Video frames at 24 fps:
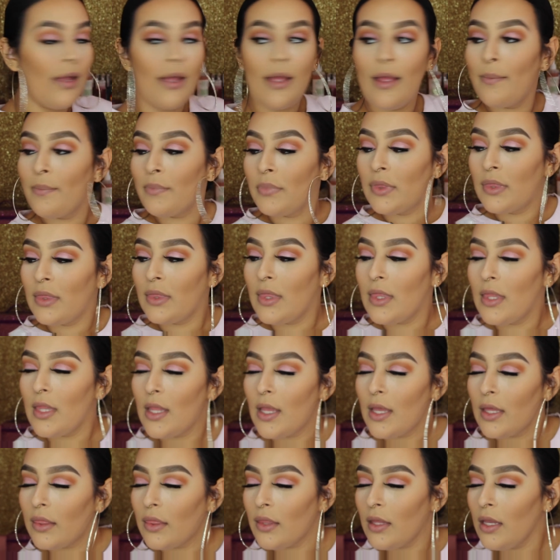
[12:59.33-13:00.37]
I
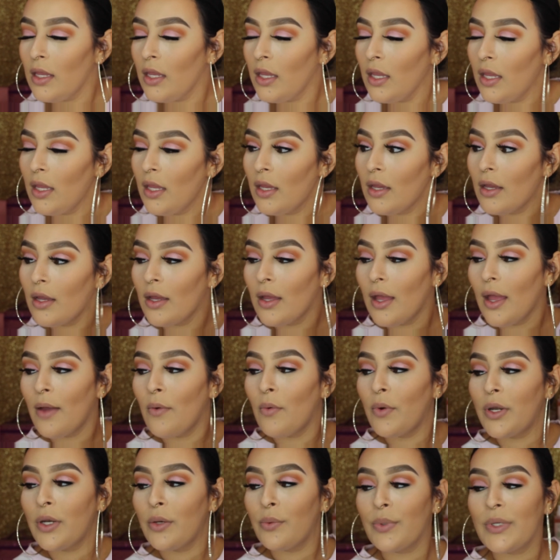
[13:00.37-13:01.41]
think I
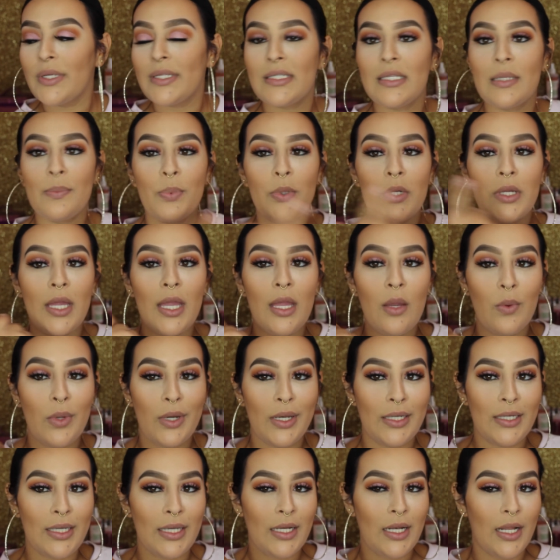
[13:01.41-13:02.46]
want to reciprocate what
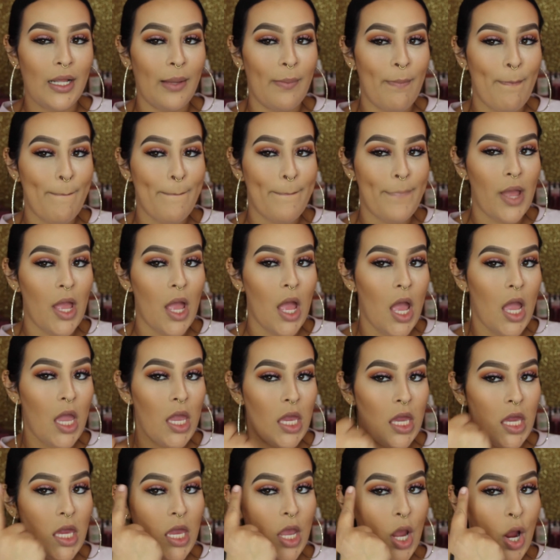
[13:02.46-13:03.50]
I did up
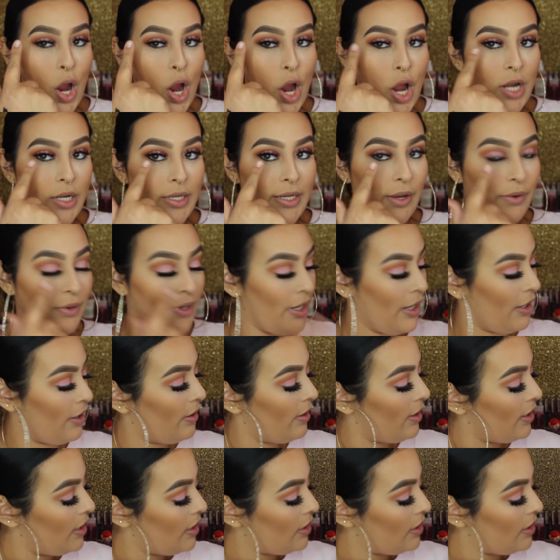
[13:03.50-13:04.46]
here, down here.